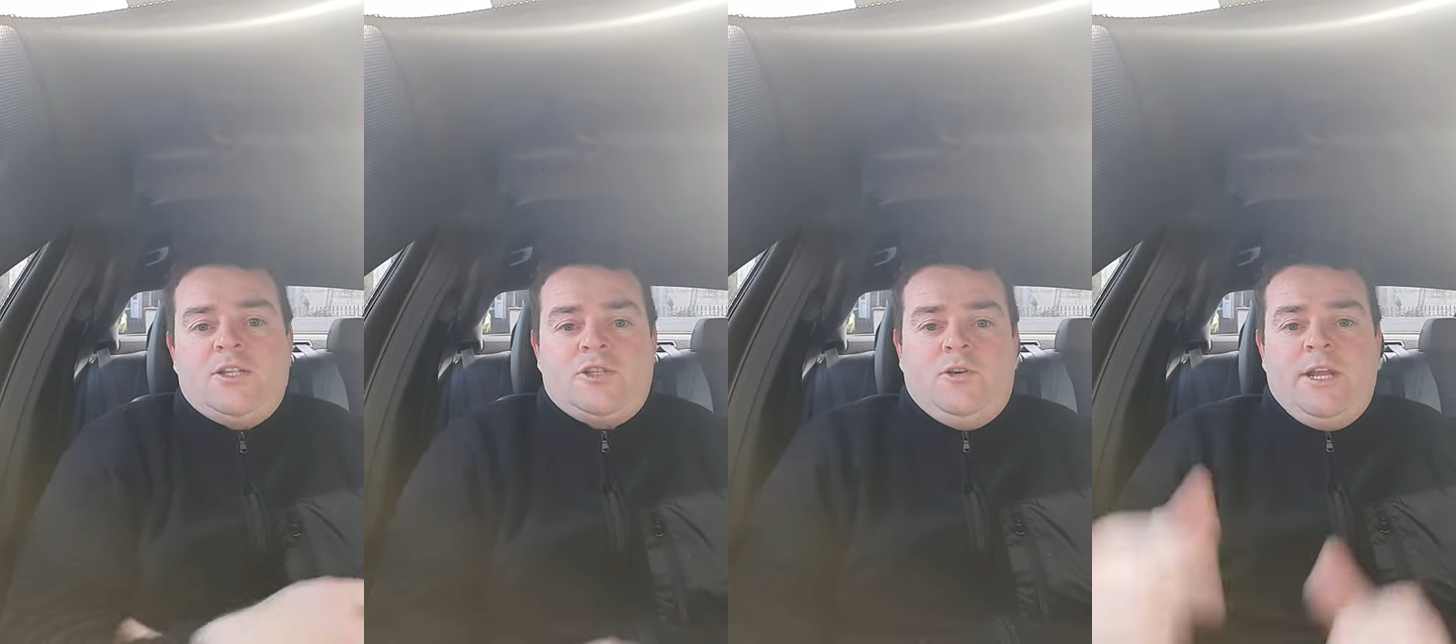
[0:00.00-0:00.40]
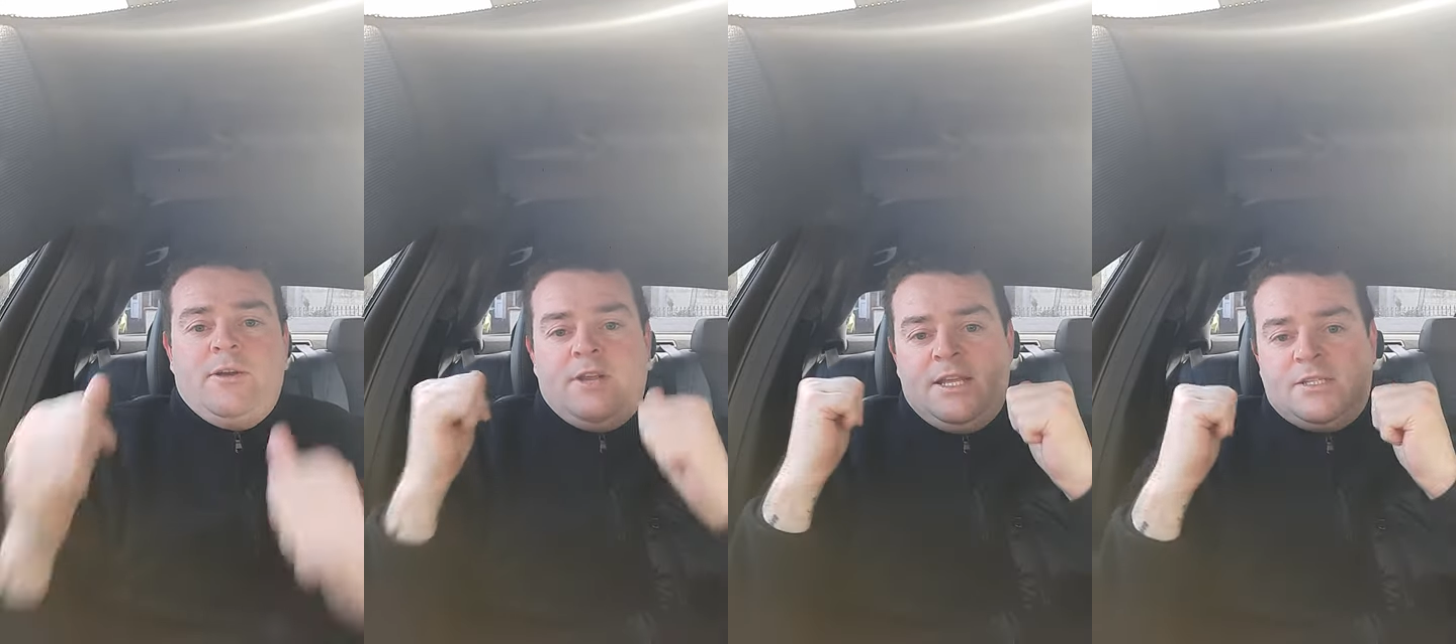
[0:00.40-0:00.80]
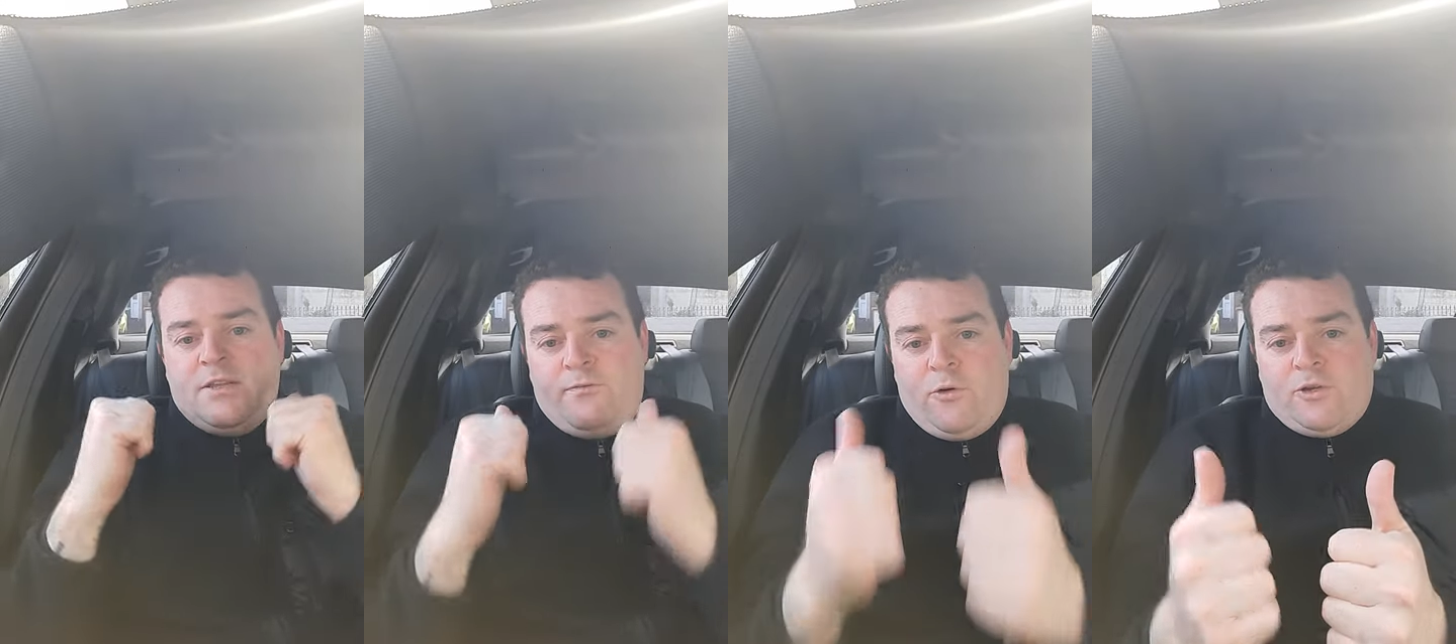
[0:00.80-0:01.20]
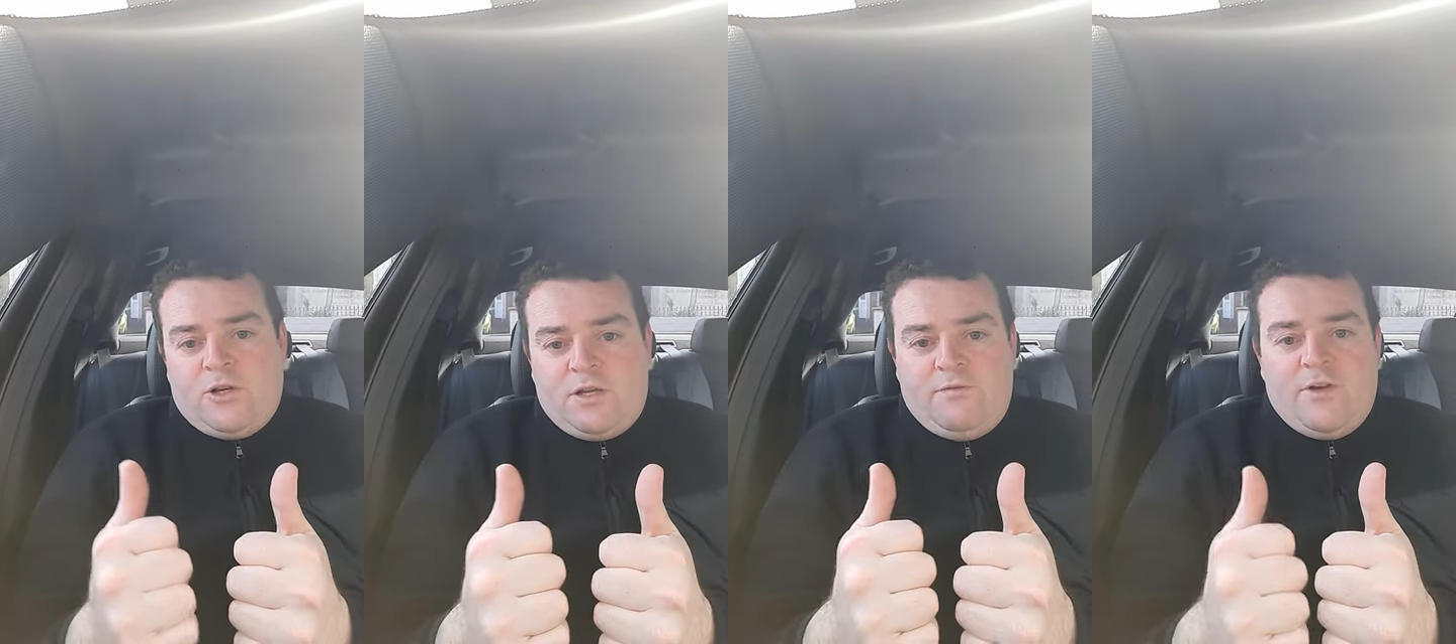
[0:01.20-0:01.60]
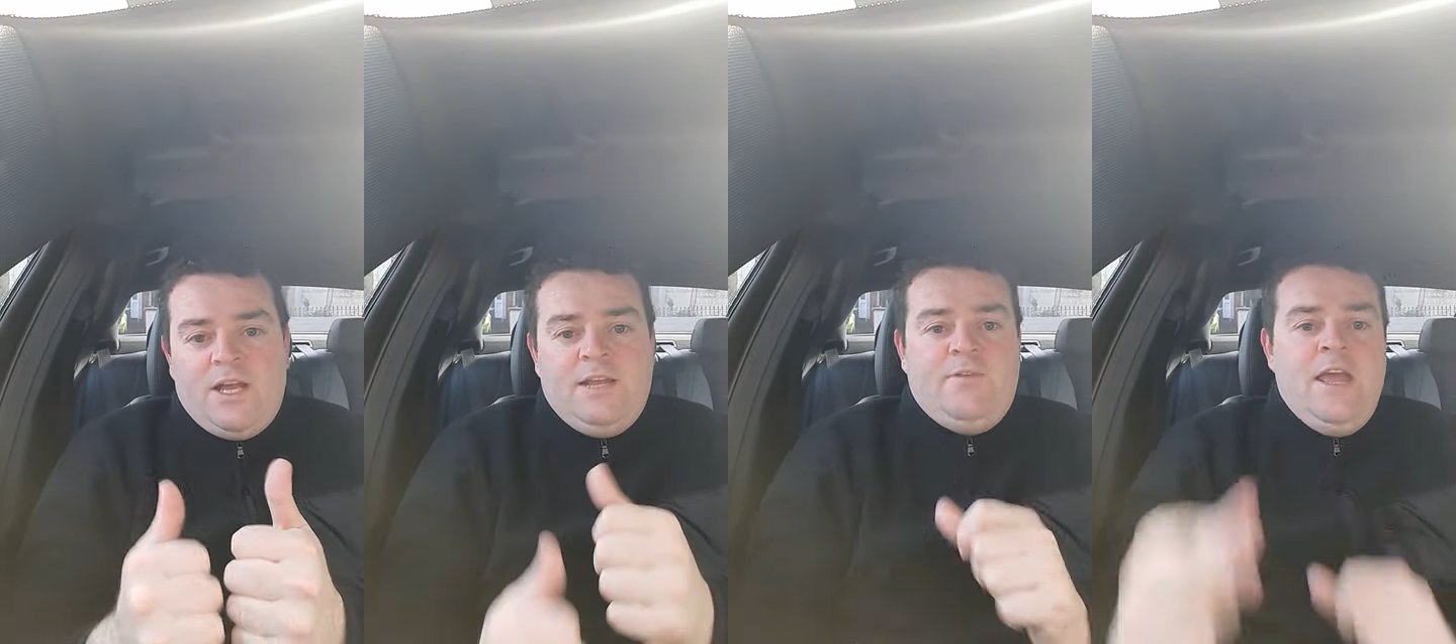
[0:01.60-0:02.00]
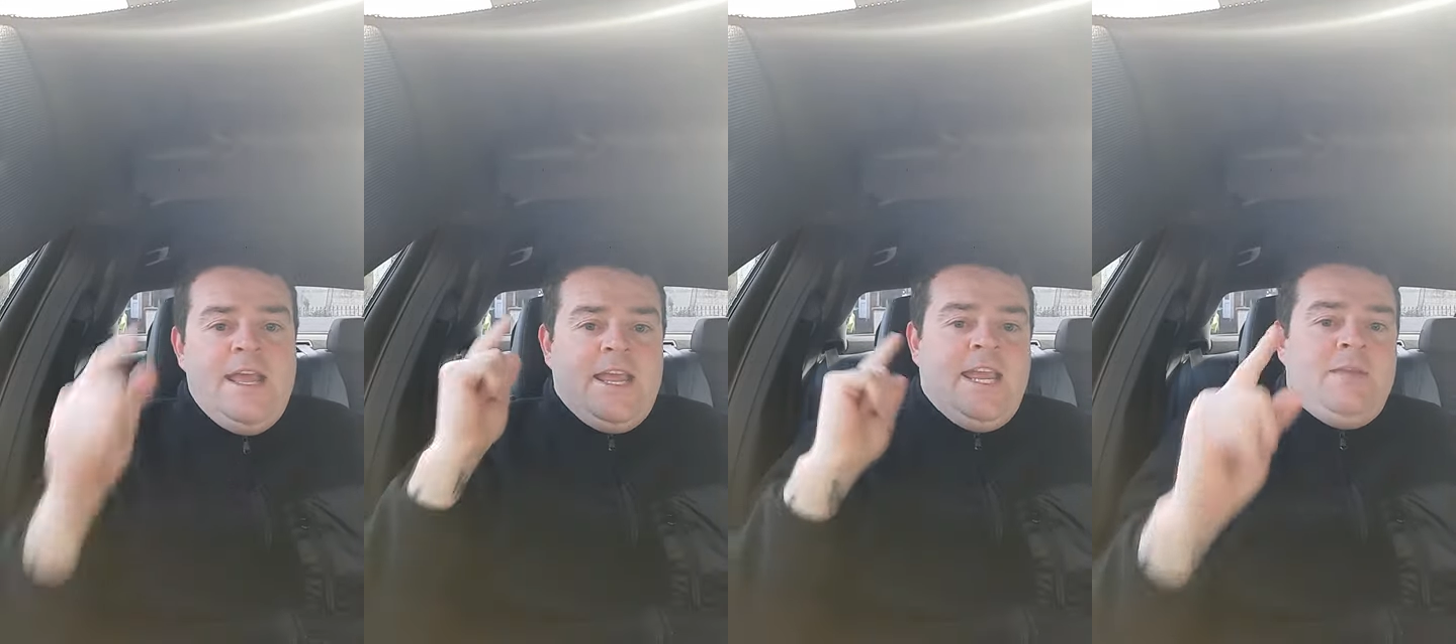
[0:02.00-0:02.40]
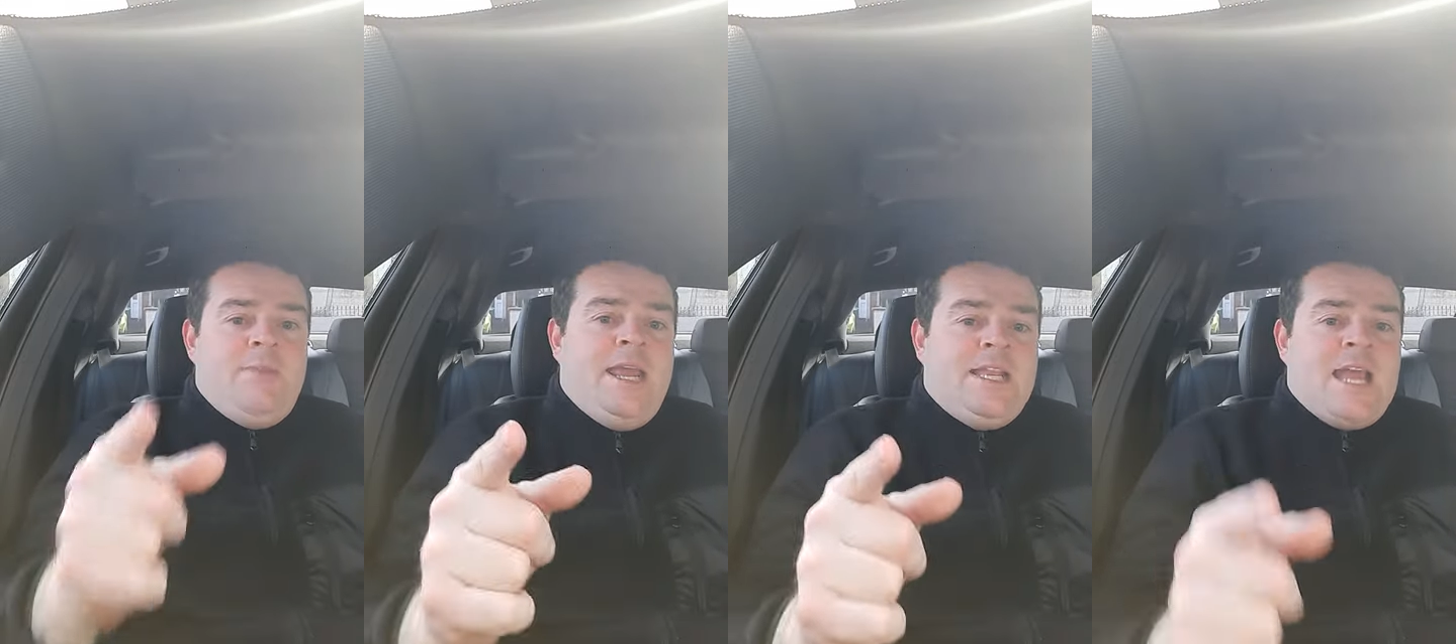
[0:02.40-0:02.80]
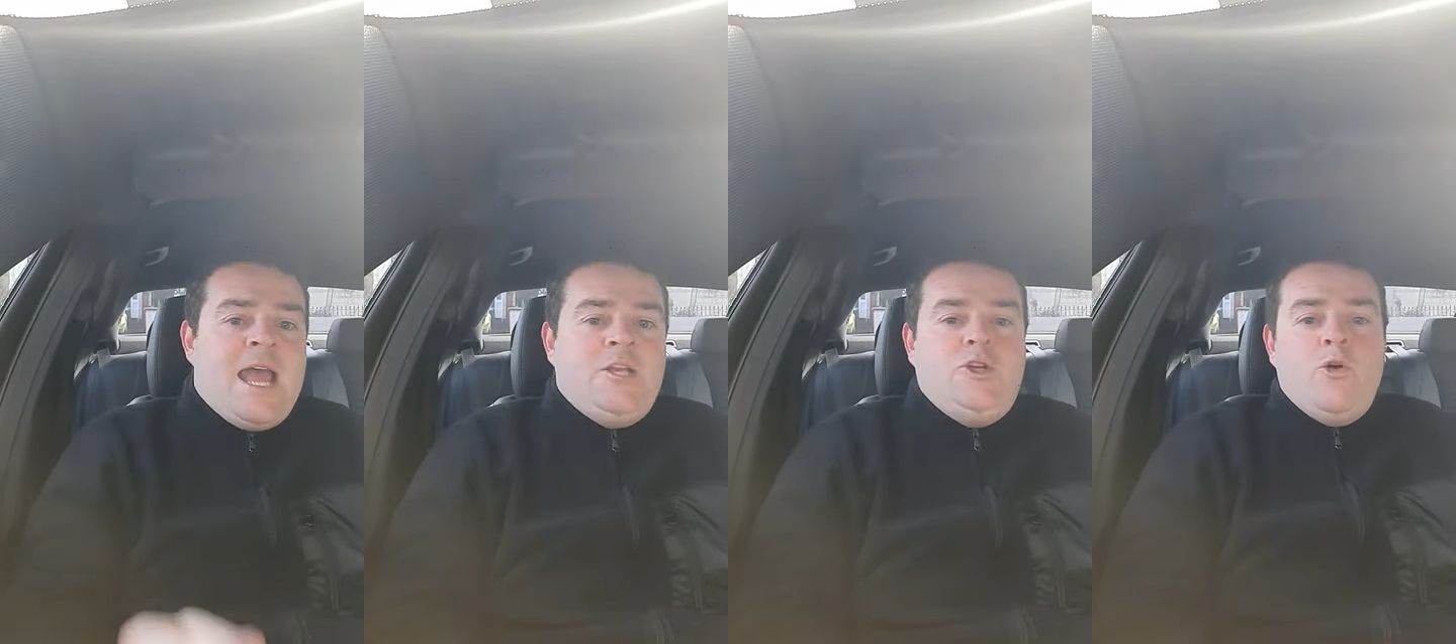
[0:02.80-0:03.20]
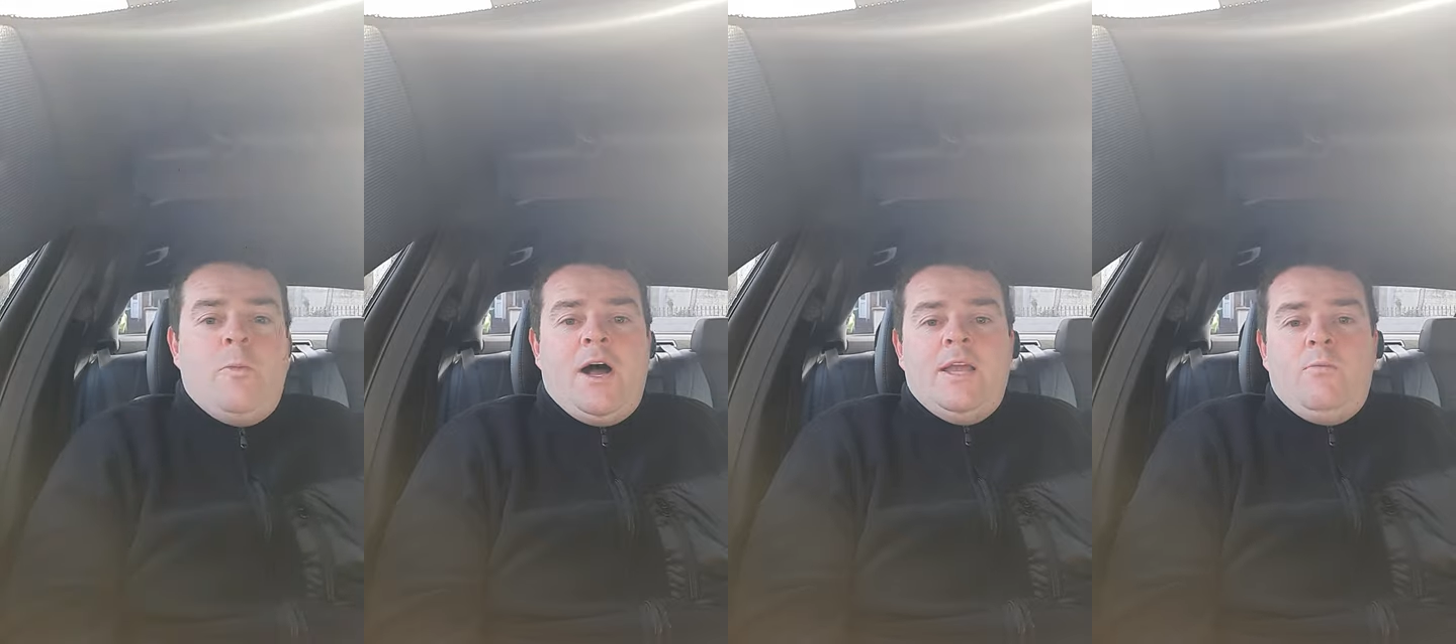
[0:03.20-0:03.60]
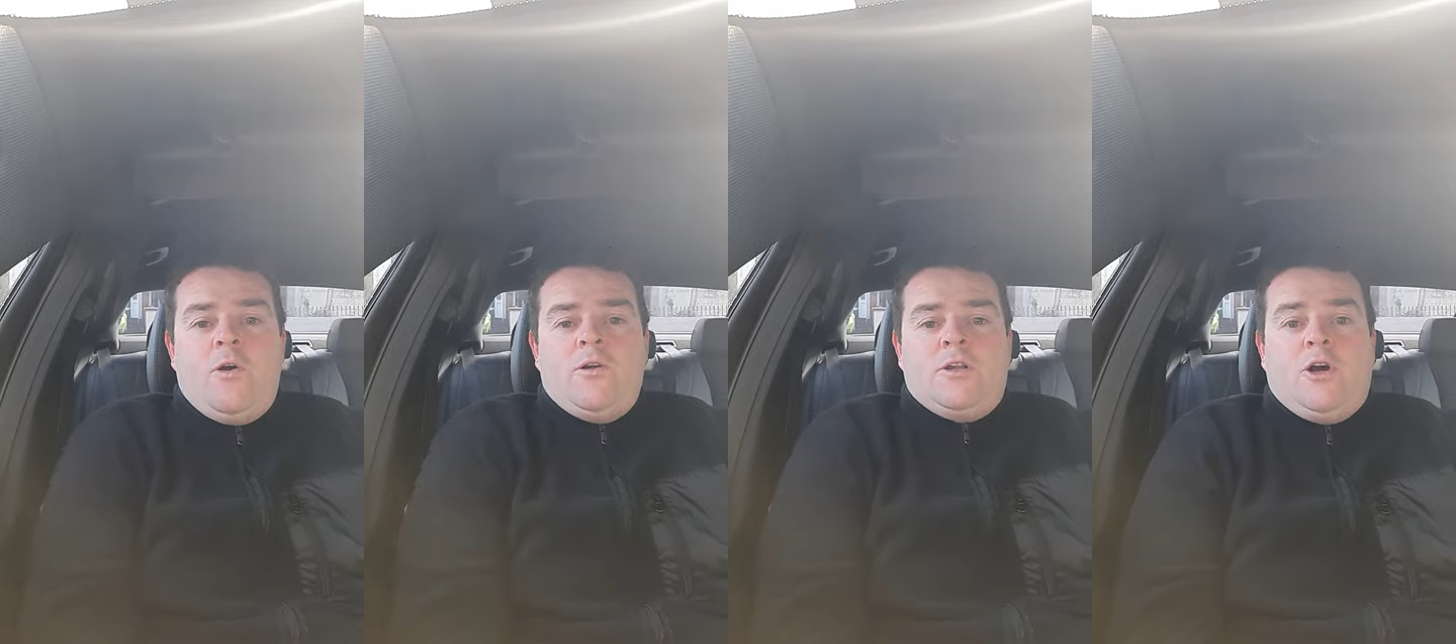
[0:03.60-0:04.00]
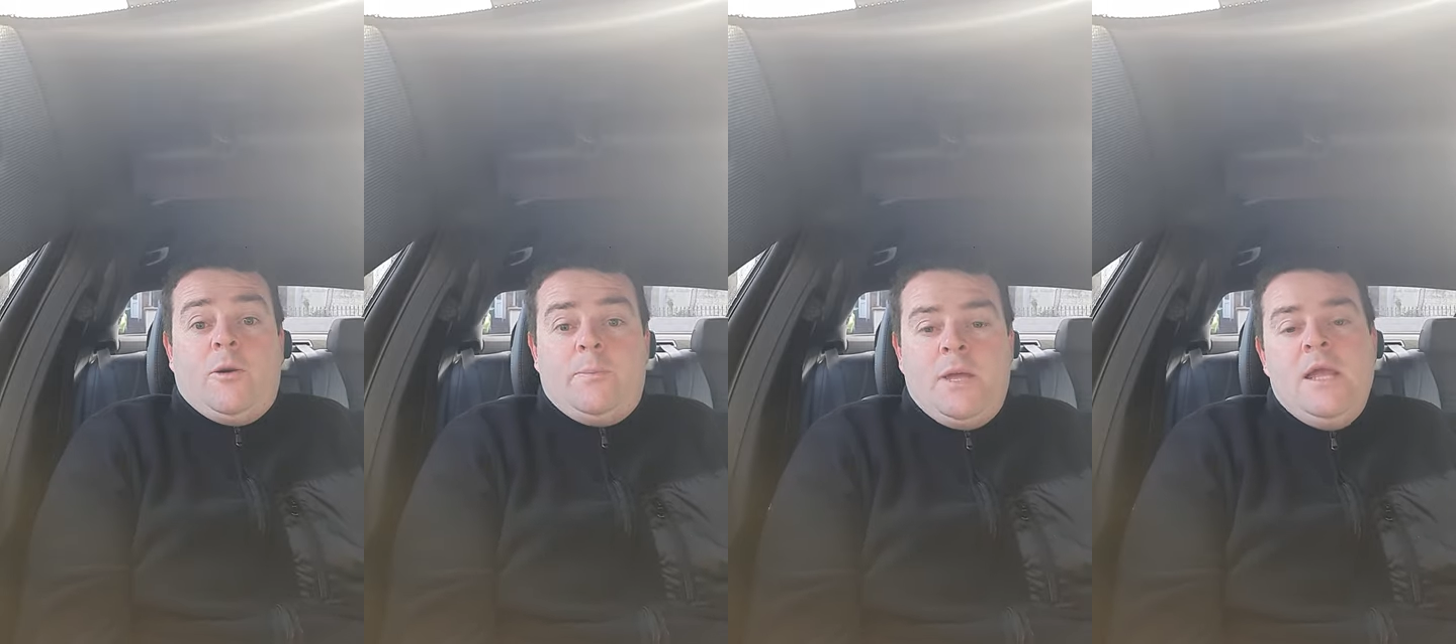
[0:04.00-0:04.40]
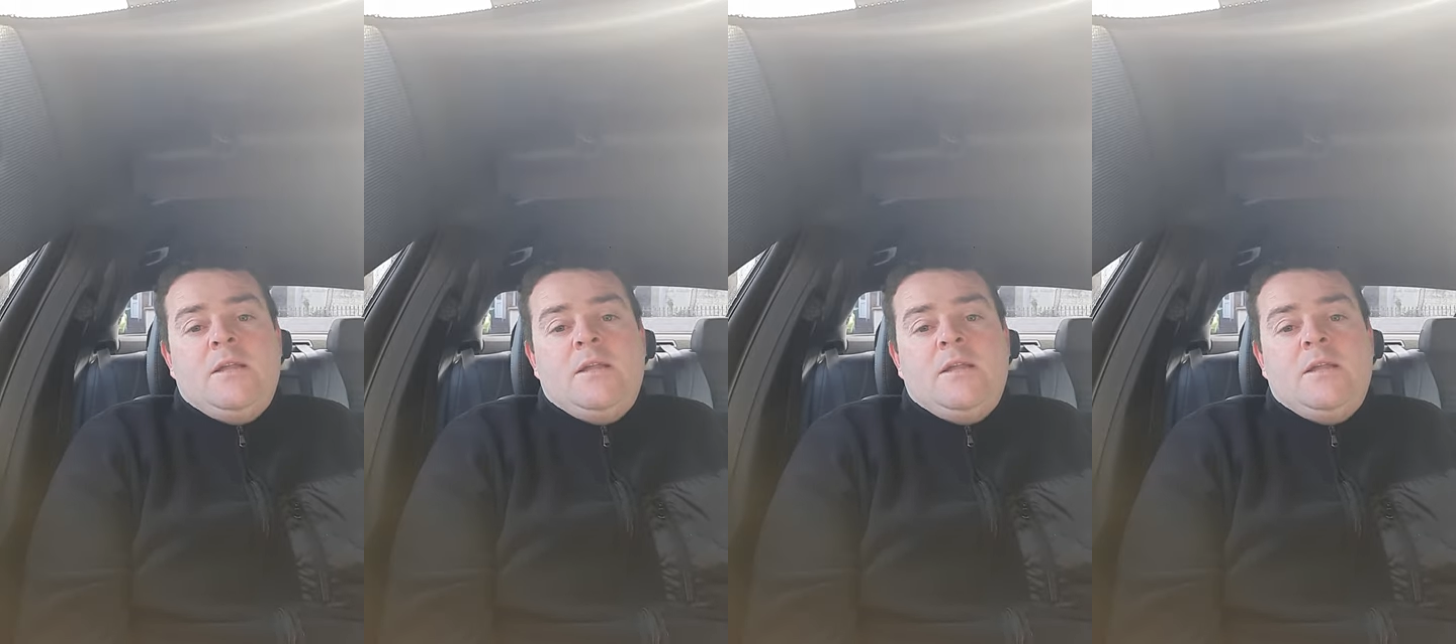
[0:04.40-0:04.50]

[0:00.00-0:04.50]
So there it is, the 435 in Meydan, Dubai World Cup.